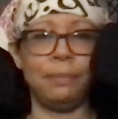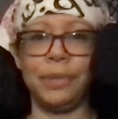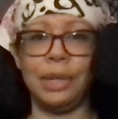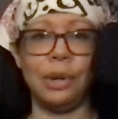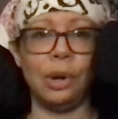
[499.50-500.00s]

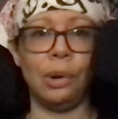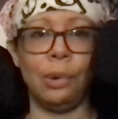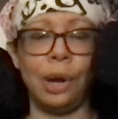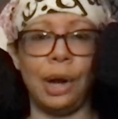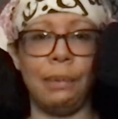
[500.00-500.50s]
you
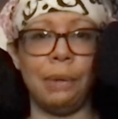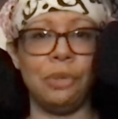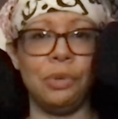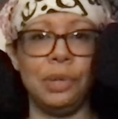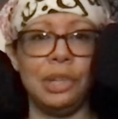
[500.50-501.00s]
know, I'm
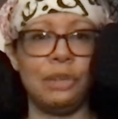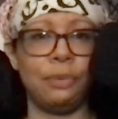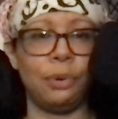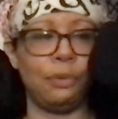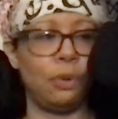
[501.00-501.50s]
doing this
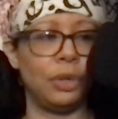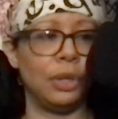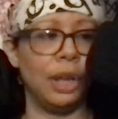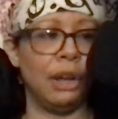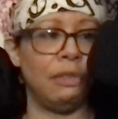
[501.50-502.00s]
for the
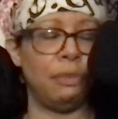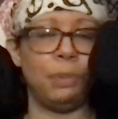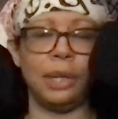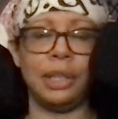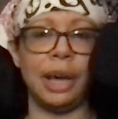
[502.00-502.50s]
love,
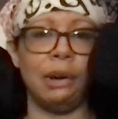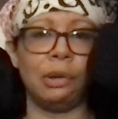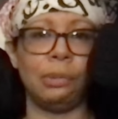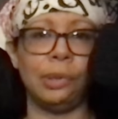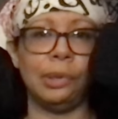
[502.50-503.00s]
but the
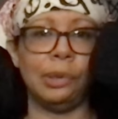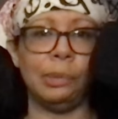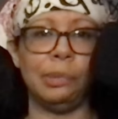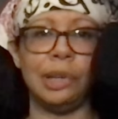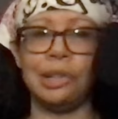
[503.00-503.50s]

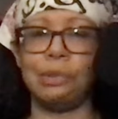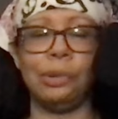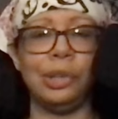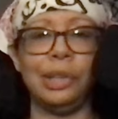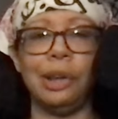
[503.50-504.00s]
algorithm doesn't
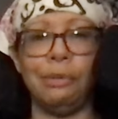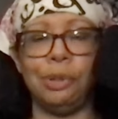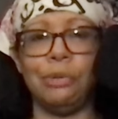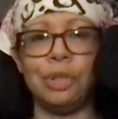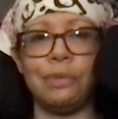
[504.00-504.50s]
really
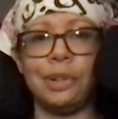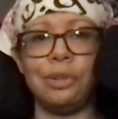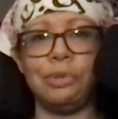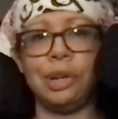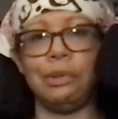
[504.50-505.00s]
love those of
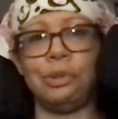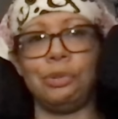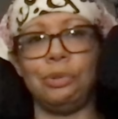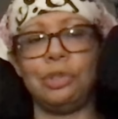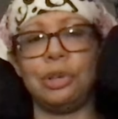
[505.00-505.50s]
us who tell the
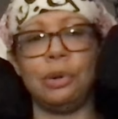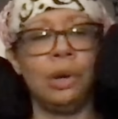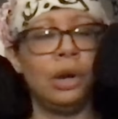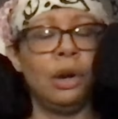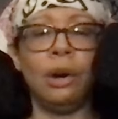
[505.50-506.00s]
truth. So
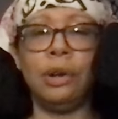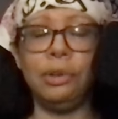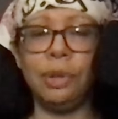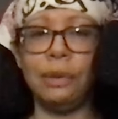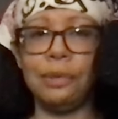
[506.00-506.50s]
all
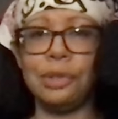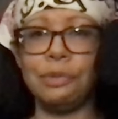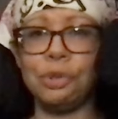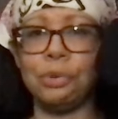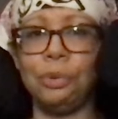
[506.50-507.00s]
you lovers
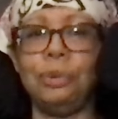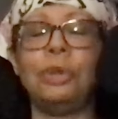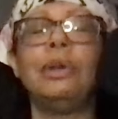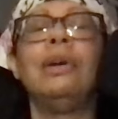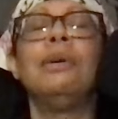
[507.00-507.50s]
of
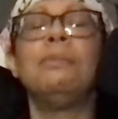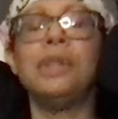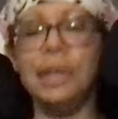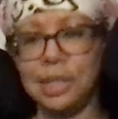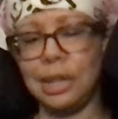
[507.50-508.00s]
truth,
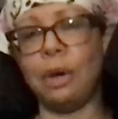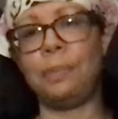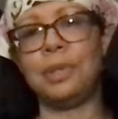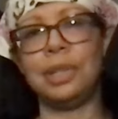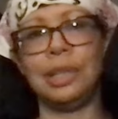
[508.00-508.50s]
please
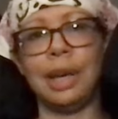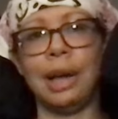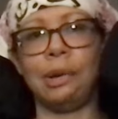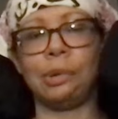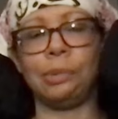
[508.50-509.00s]
help us in the
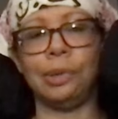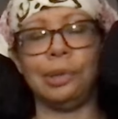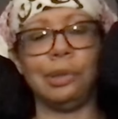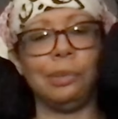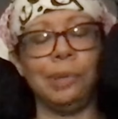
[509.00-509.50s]

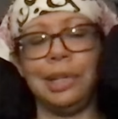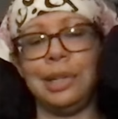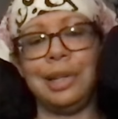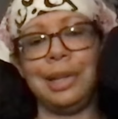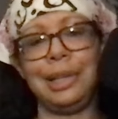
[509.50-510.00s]
algorithm.
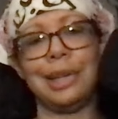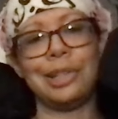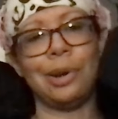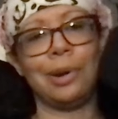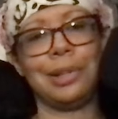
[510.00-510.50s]
It
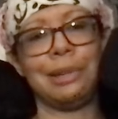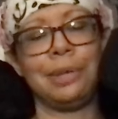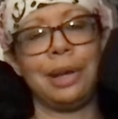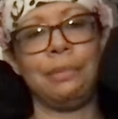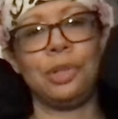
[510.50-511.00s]
gets hard
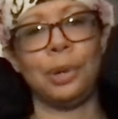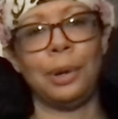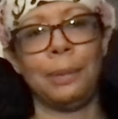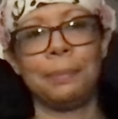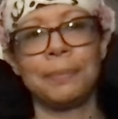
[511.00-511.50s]
sometimes, y'all.